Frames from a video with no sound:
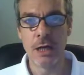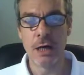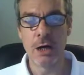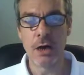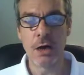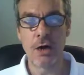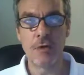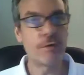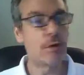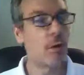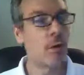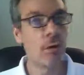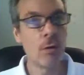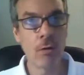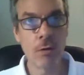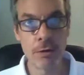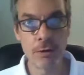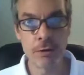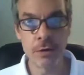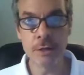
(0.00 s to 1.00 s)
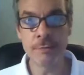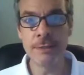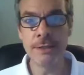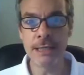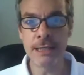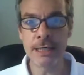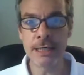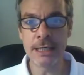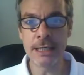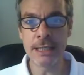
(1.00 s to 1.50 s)
of all the
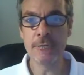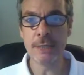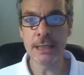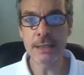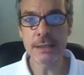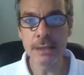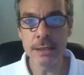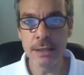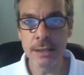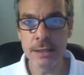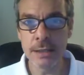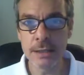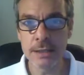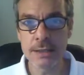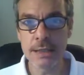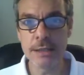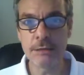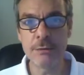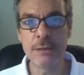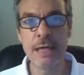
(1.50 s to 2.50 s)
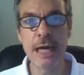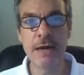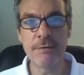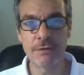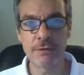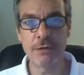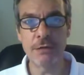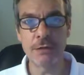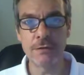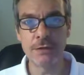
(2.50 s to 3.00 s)
communication methods that we have
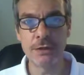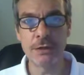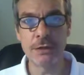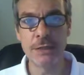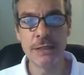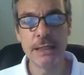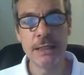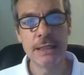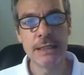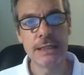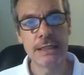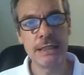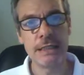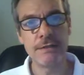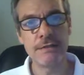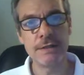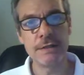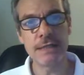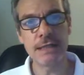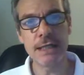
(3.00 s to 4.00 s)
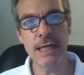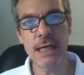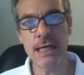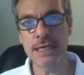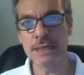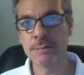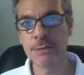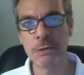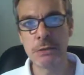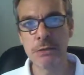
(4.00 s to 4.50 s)
covered in this
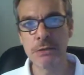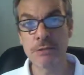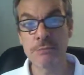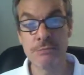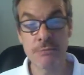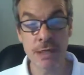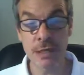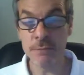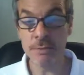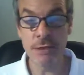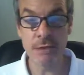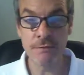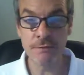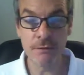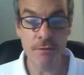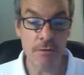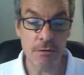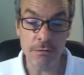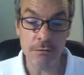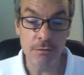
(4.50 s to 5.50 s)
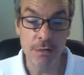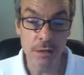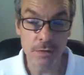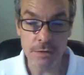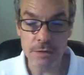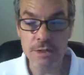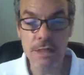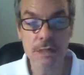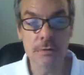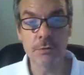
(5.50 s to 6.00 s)
class, because maybe for the
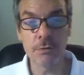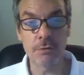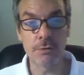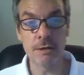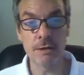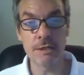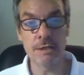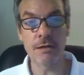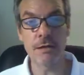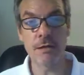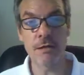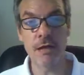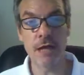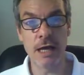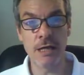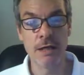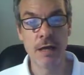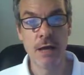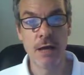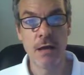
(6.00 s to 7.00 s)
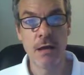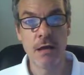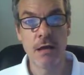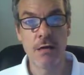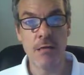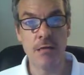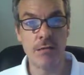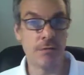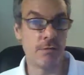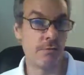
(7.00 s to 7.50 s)
simple reason that
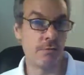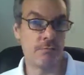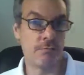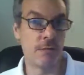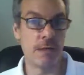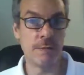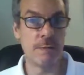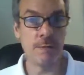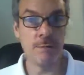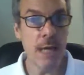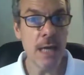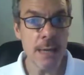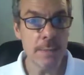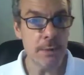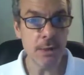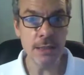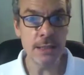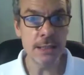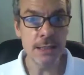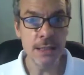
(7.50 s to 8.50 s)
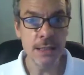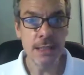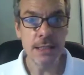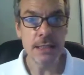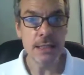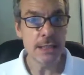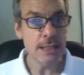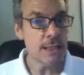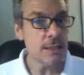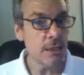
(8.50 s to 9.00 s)
maybe Maybelline
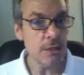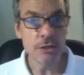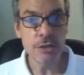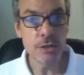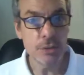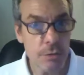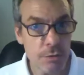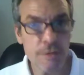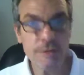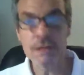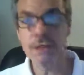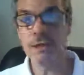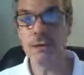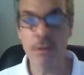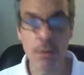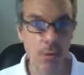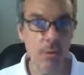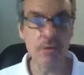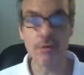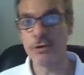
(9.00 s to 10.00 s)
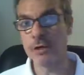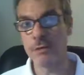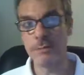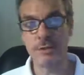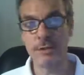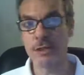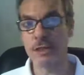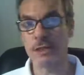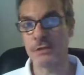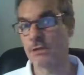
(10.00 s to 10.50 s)
is not using all the
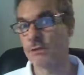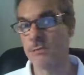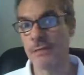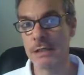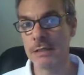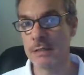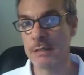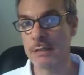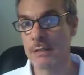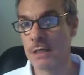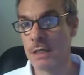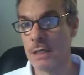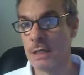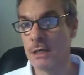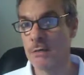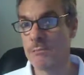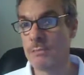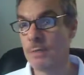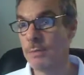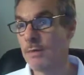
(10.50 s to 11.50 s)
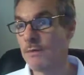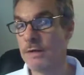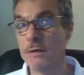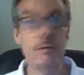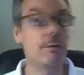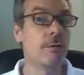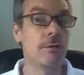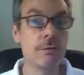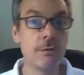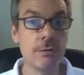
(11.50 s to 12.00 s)
communication methods. Maybe they
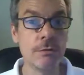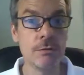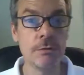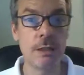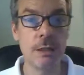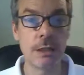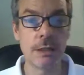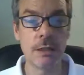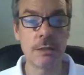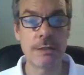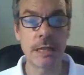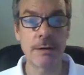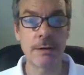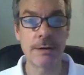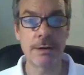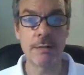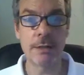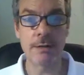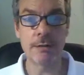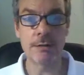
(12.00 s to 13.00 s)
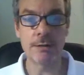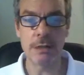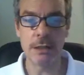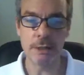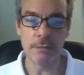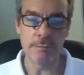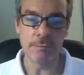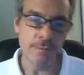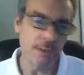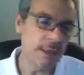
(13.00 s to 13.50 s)
don't do direct marketing.
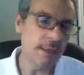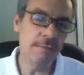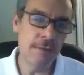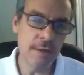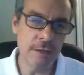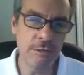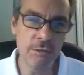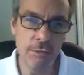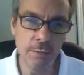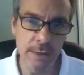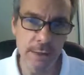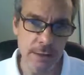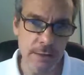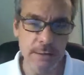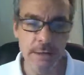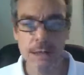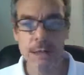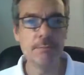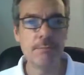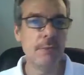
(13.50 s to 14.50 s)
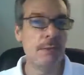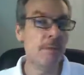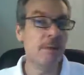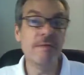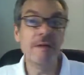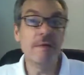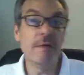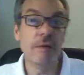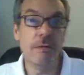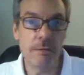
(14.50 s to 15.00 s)
They do, but maybe
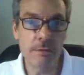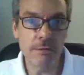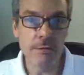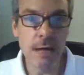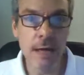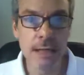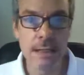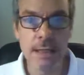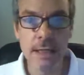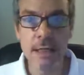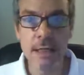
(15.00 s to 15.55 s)
they don't, right?